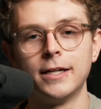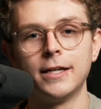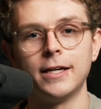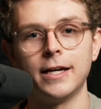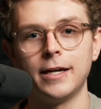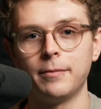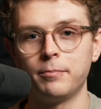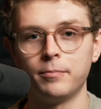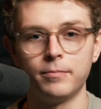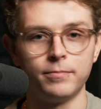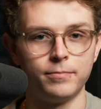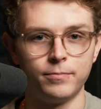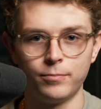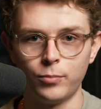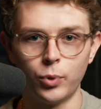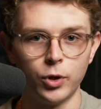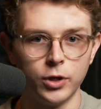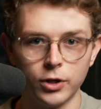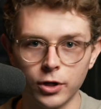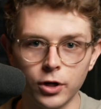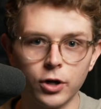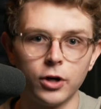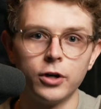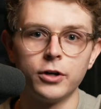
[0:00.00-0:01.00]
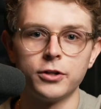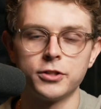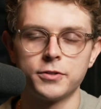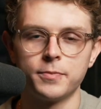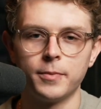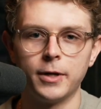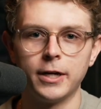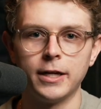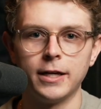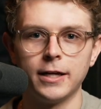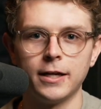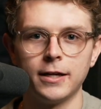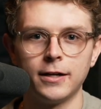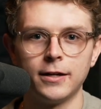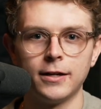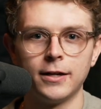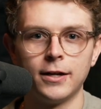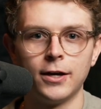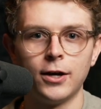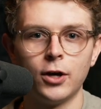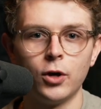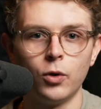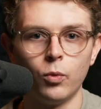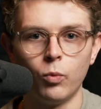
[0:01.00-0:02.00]
and put your earnest money in.
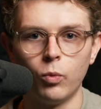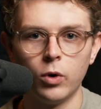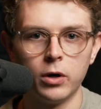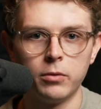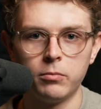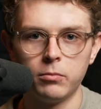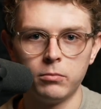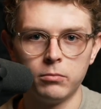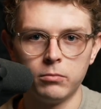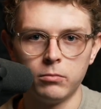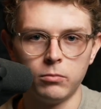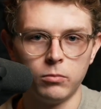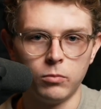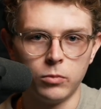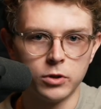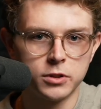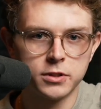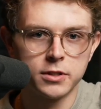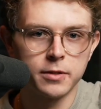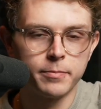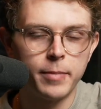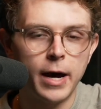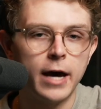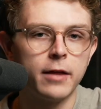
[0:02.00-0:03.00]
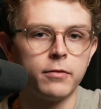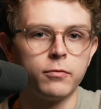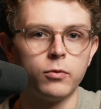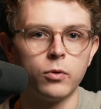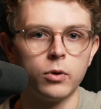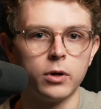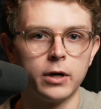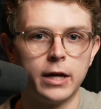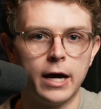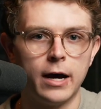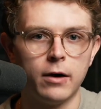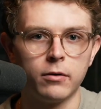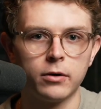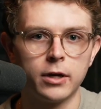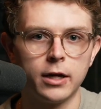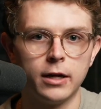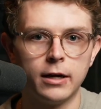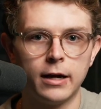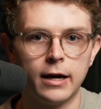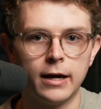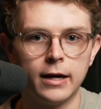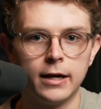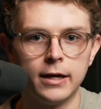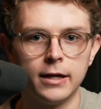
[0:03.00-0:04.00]
What's the path forward? How
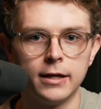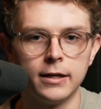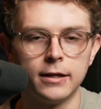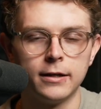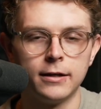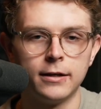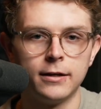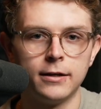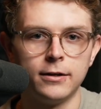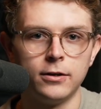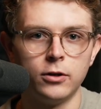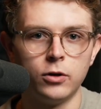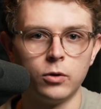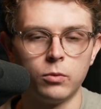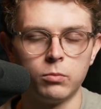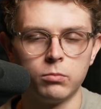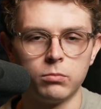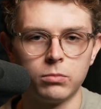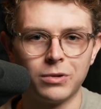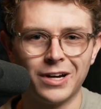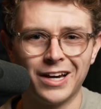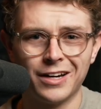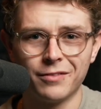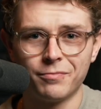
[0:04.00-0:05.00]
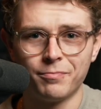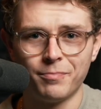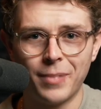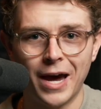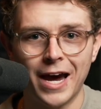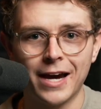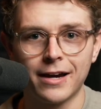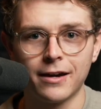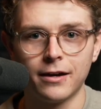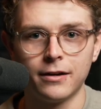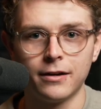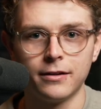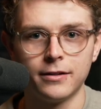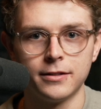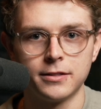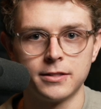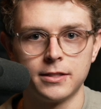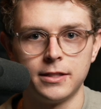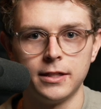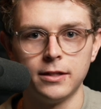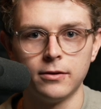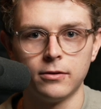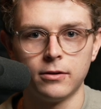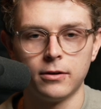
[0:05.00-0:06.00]
can I, kind of back out of this
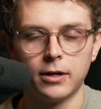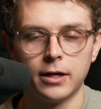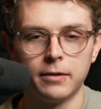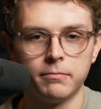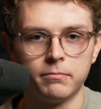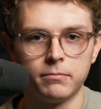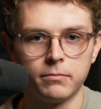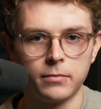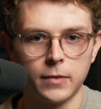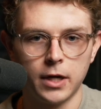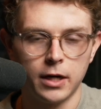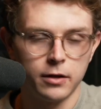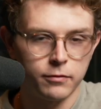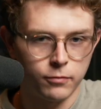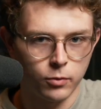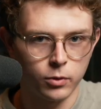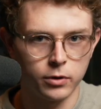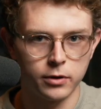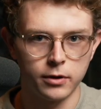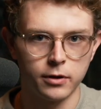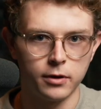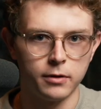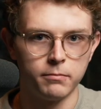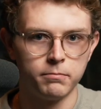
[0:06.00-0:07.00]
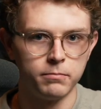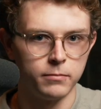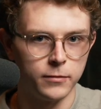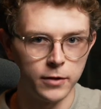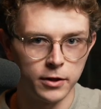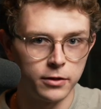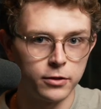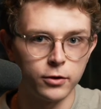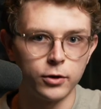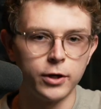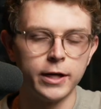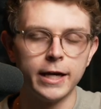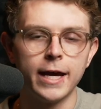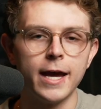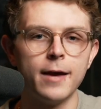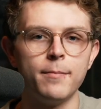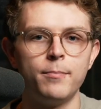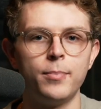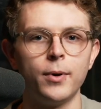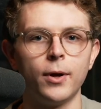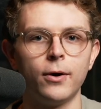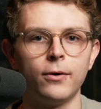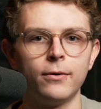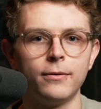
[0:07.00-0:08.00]
deal? I can't afford the $30K
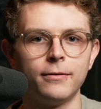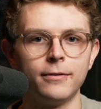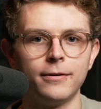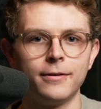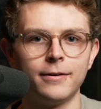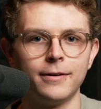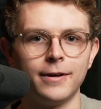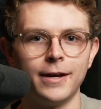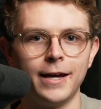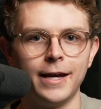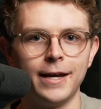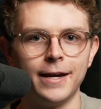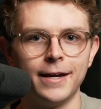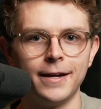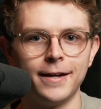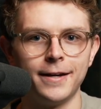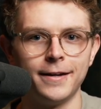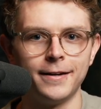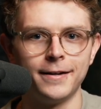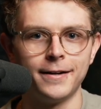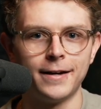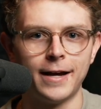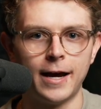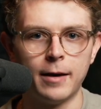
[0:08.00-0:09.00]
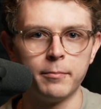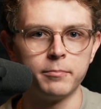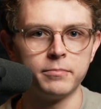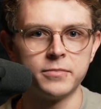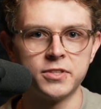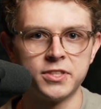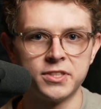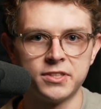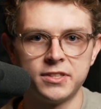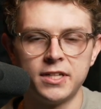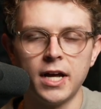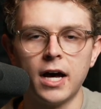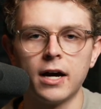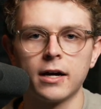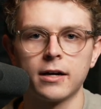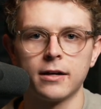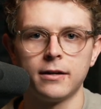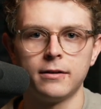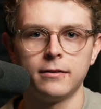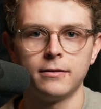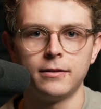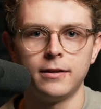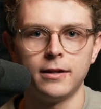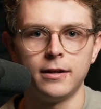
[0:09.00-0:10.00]
bill and I'm stuck.
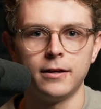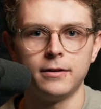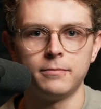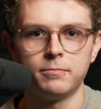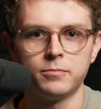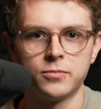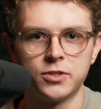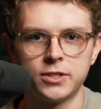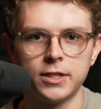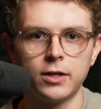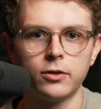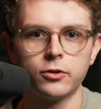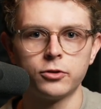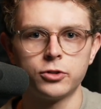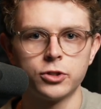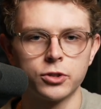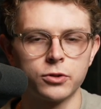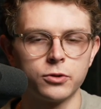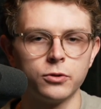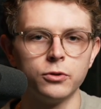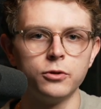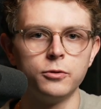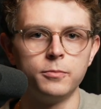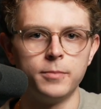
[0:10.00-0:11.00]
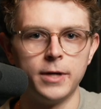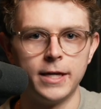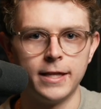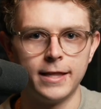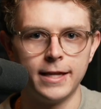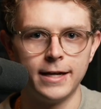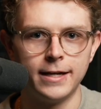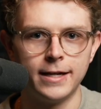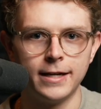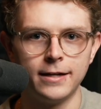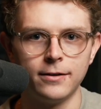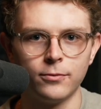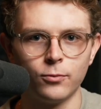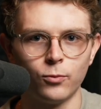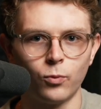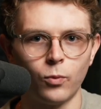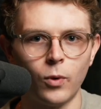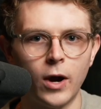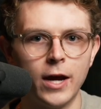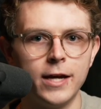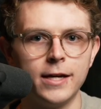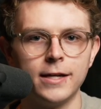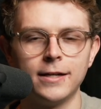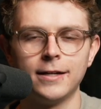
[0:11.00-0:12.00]
The seller screwed me. They didn't
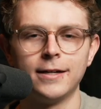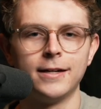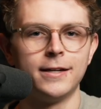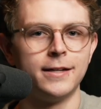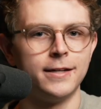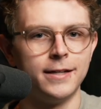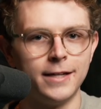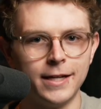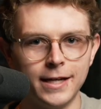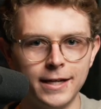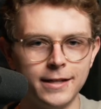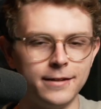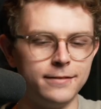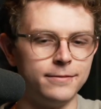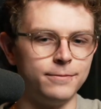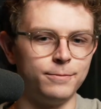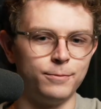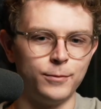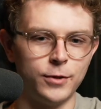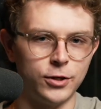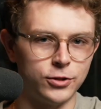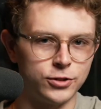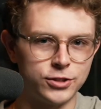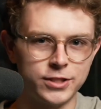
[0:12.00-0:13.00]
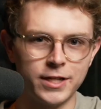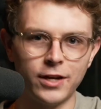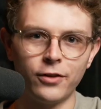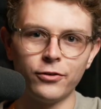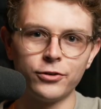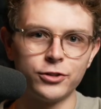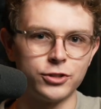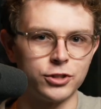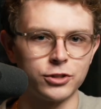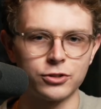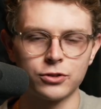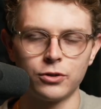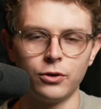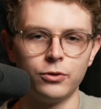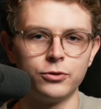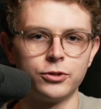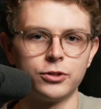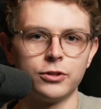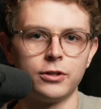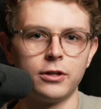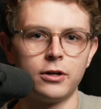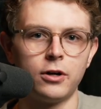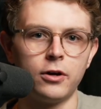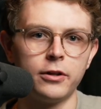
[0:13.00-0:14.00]
write in their seller's
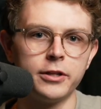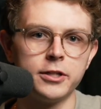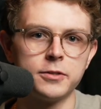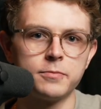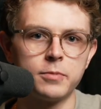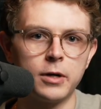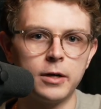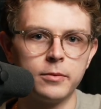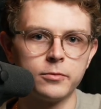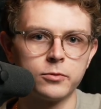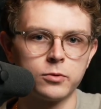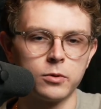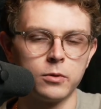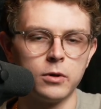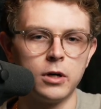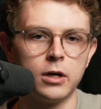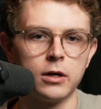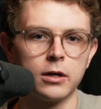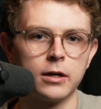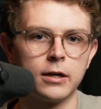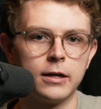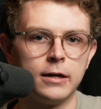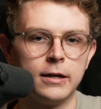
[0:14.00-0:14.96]
disclosure that all these problems were wrong.